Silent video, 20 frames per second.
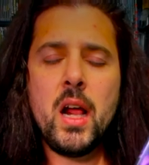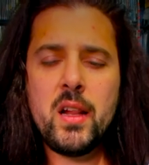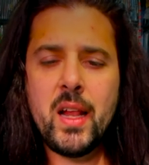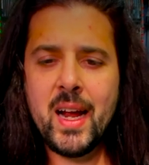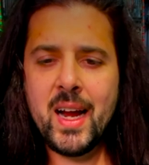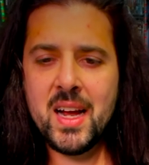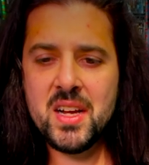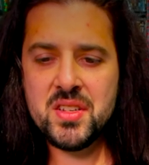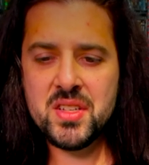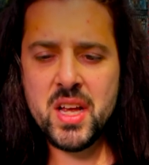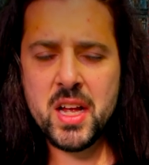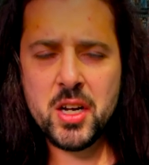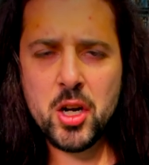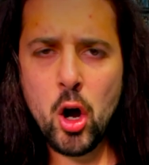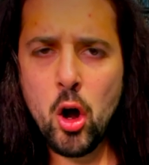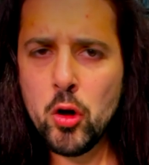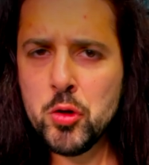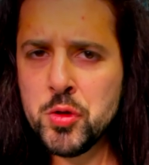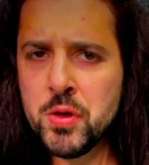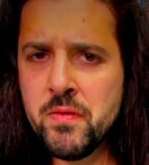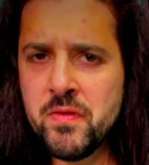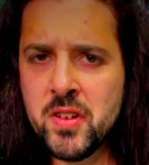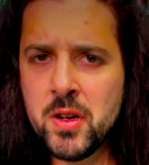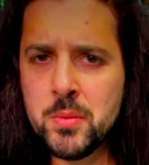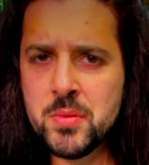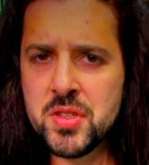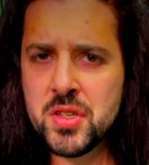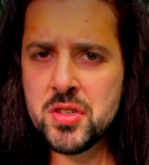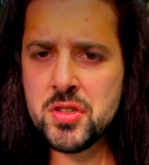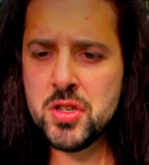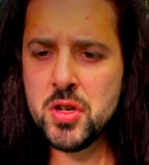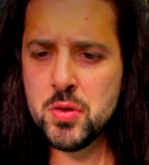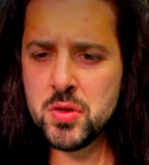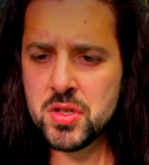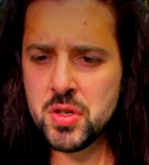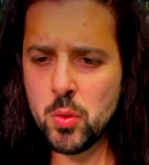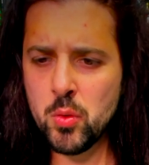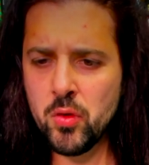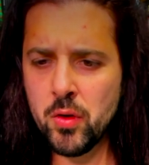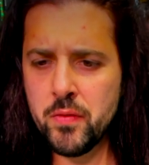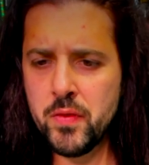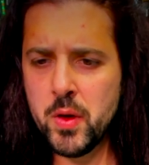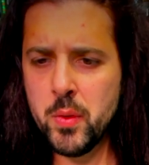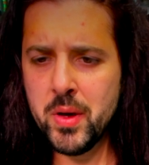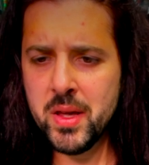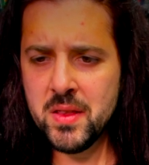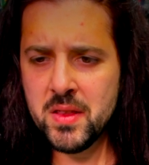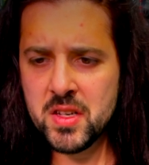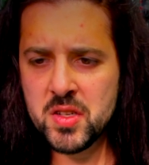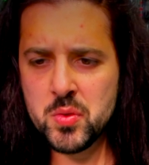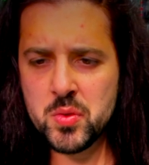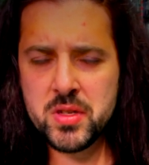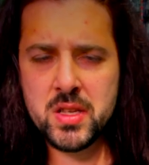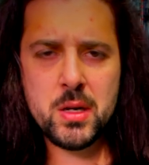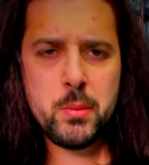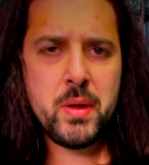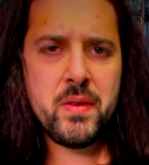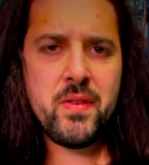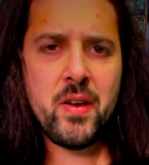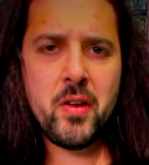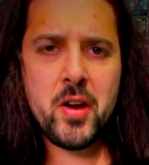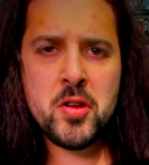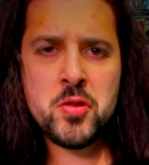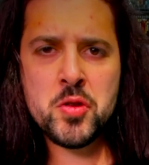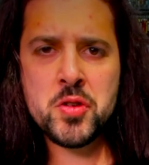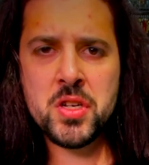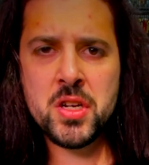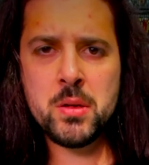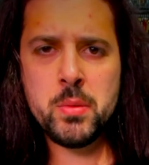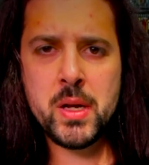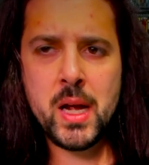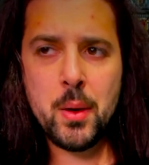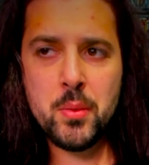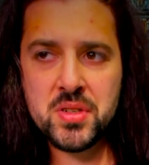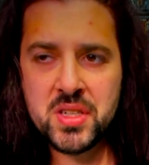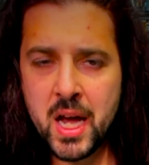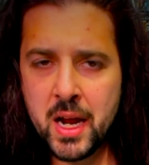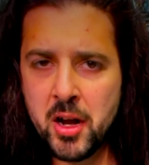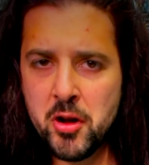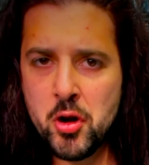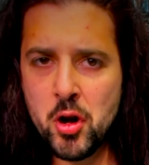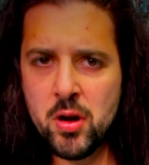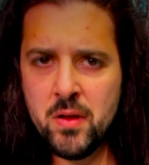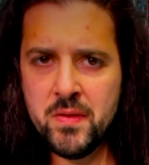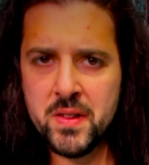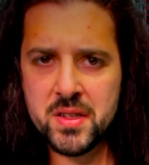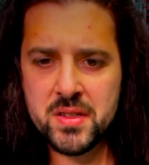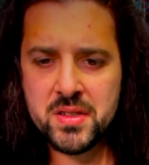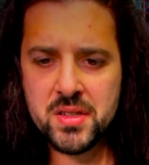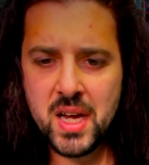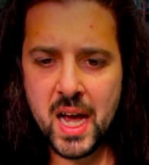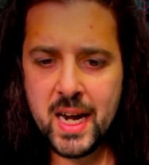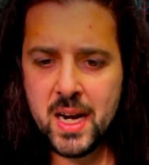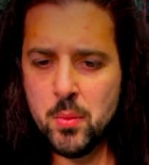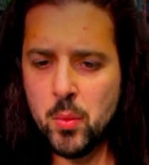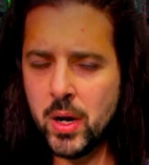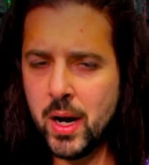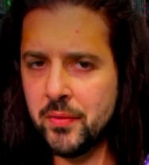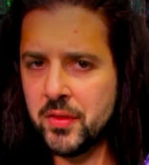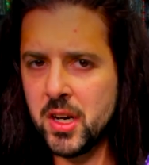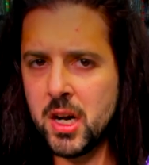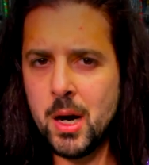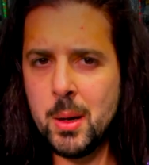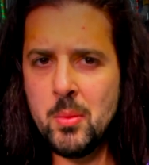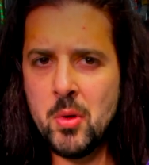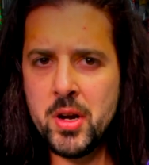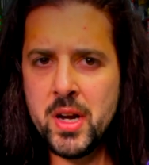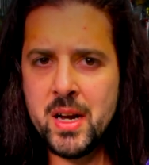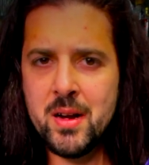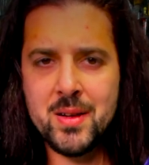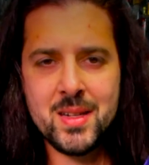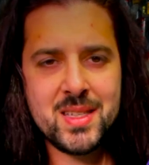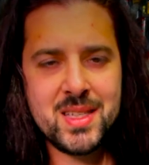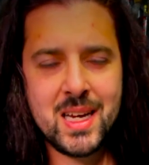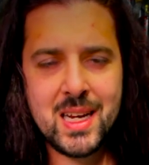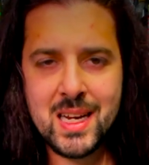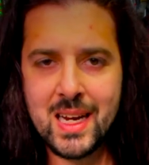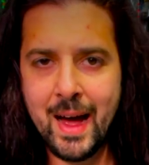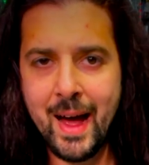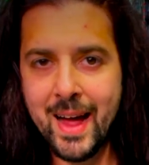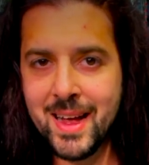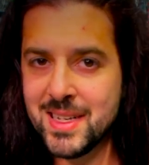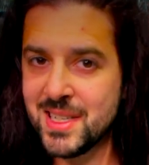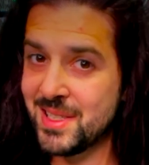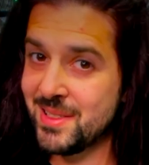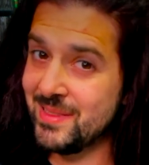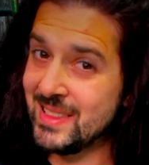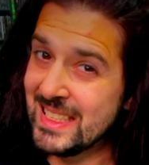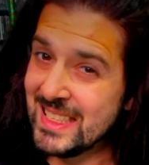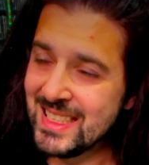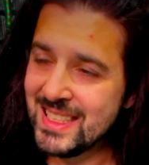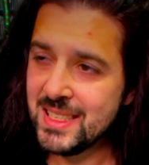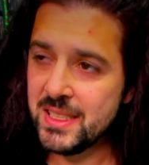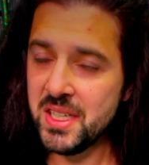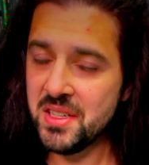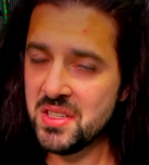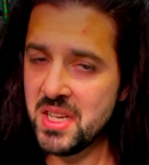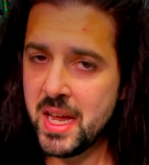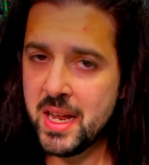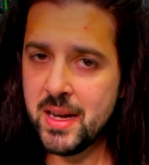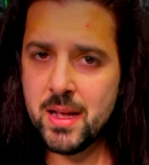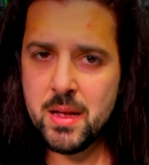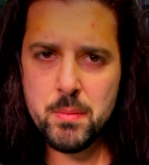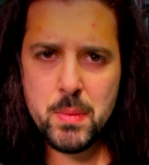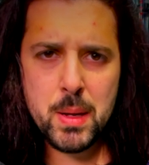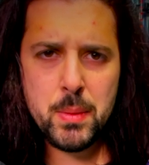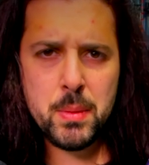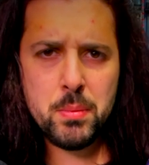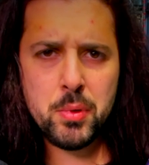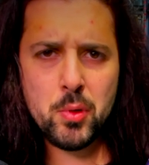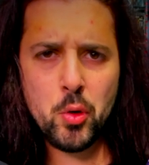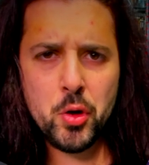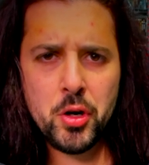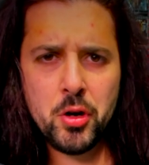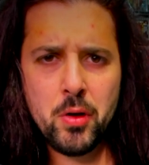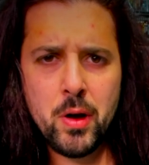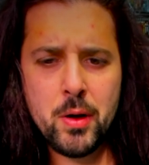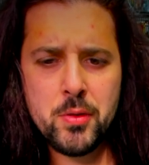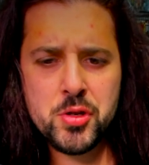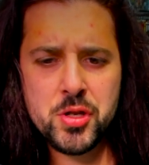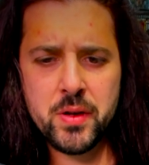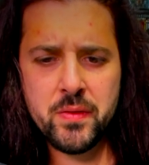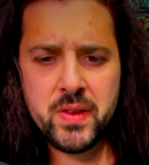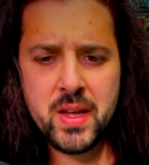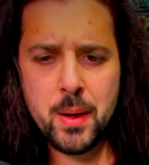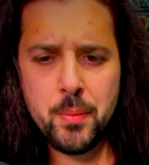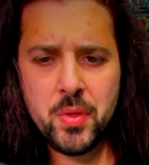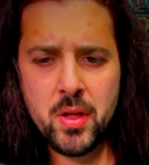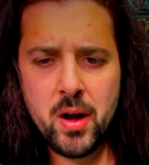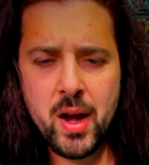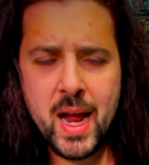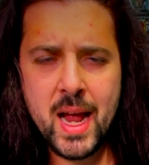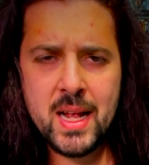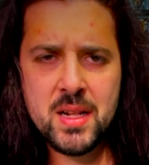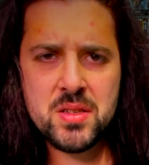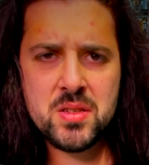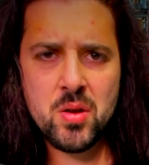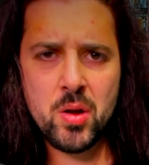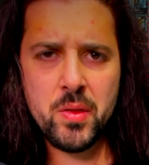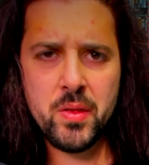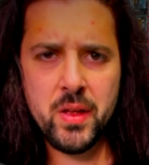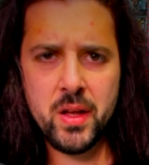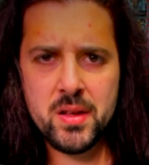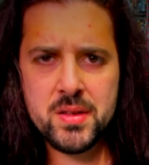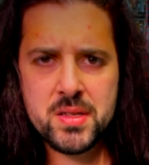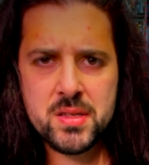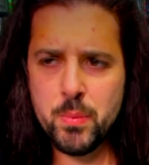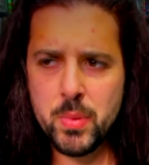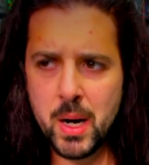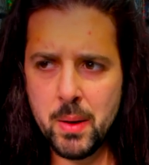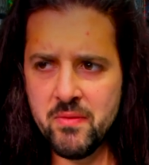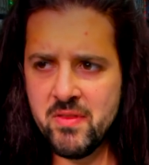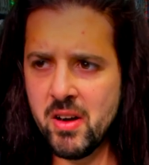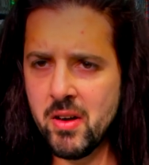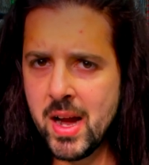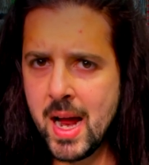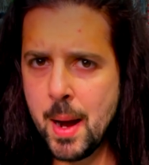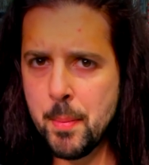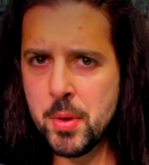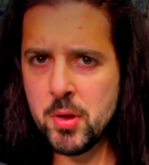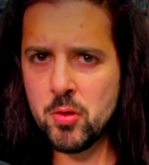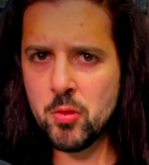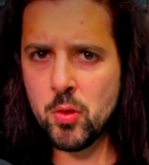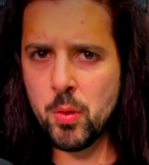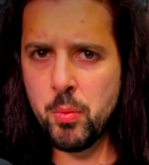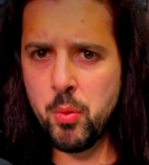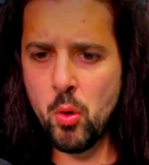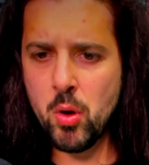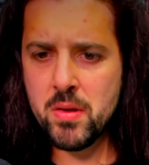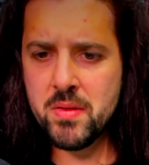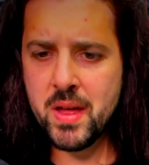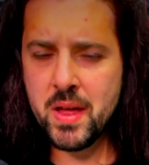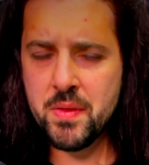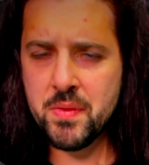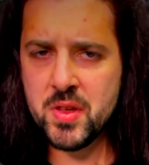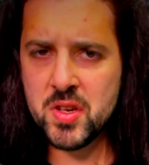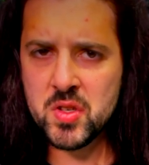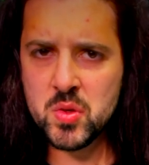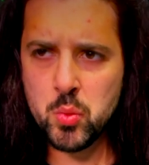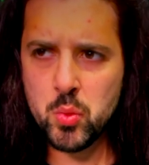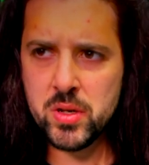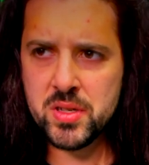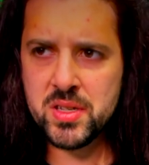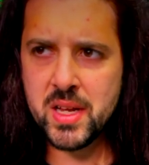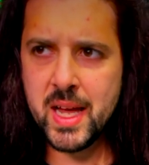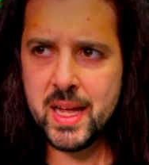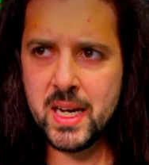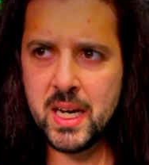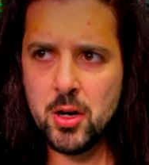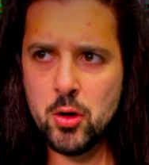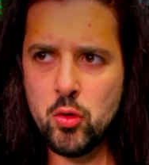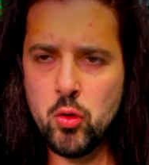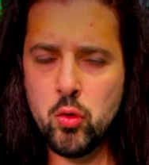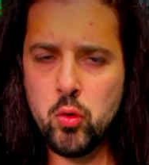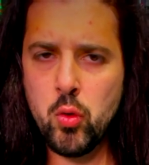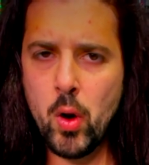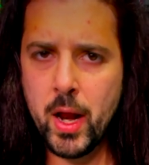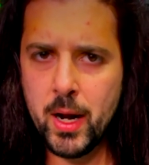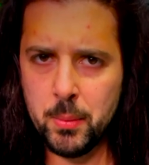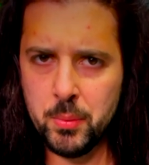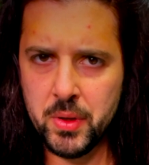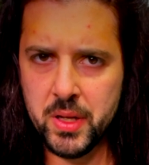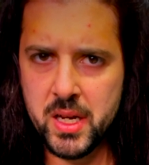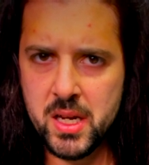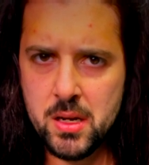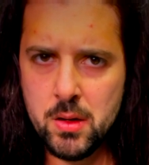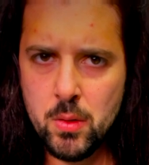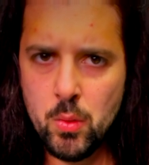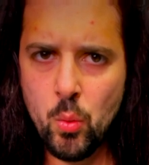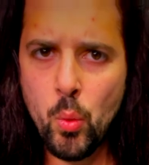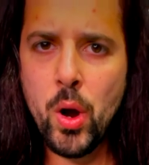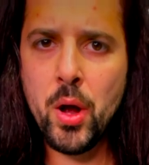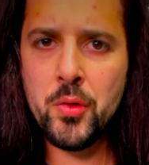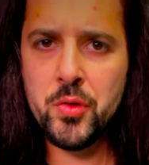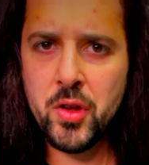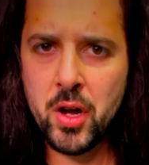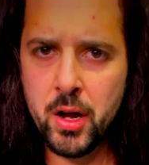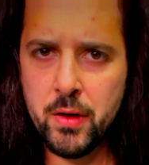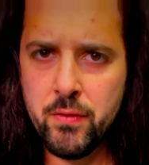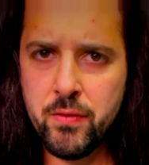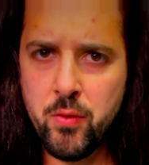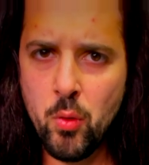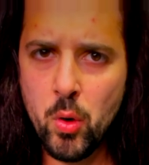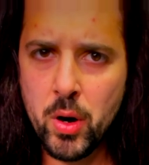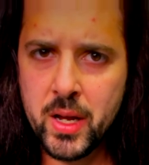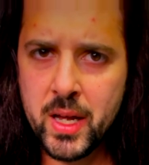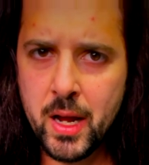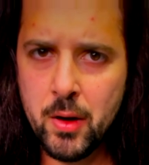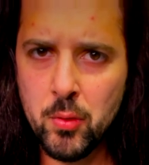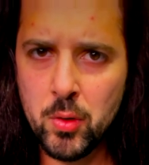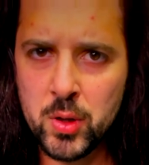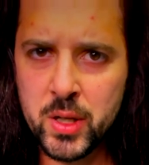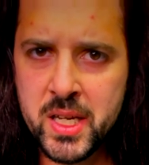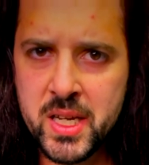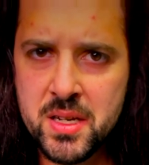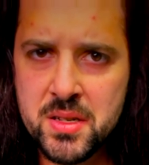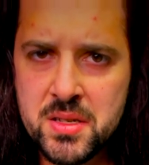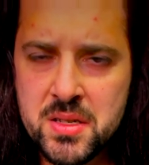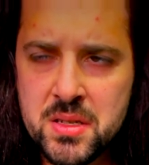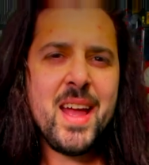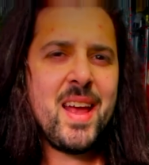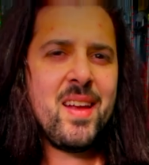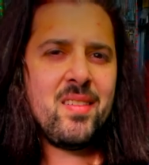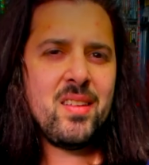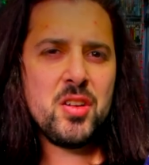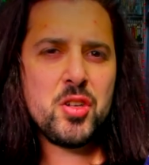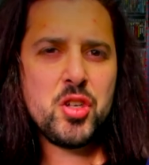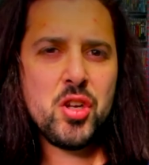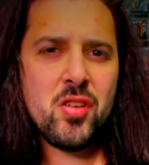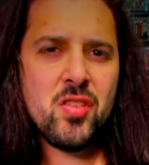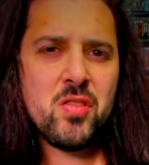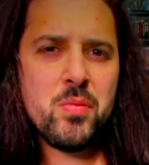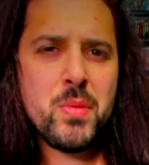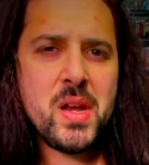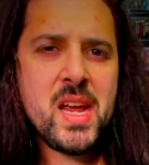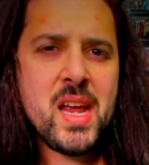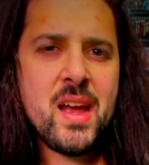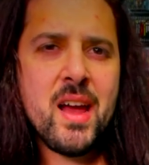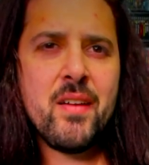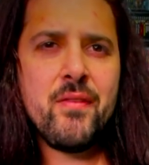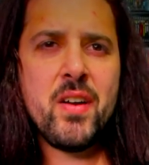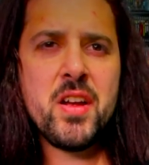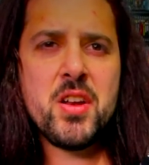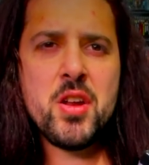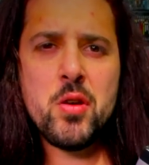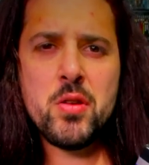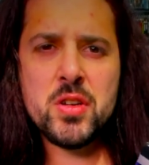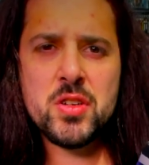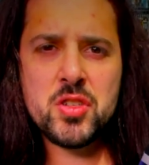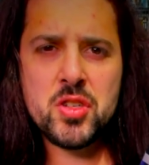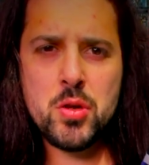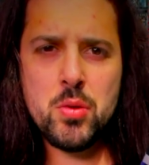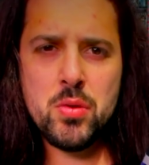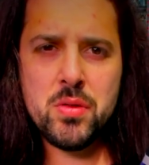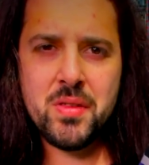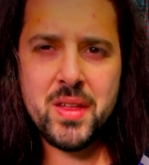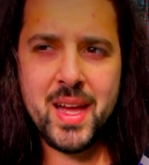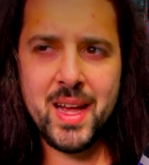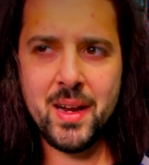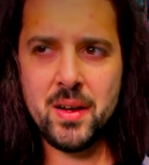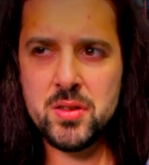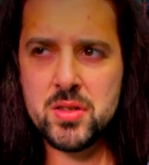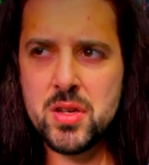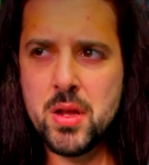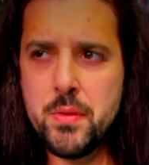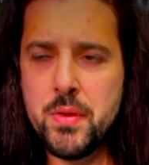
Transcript: like I said, Cauldron Films is new, so reviewing this was going to be very interesting to me. I was kind of nervous. I didn't want to have to come on here and say, guys, this ain't it. Maybe Blue Underground should have kept their hands on this. But I'm very happy to report that this was an incredibly well done 4K release. Is it just me? Have I noticed two things?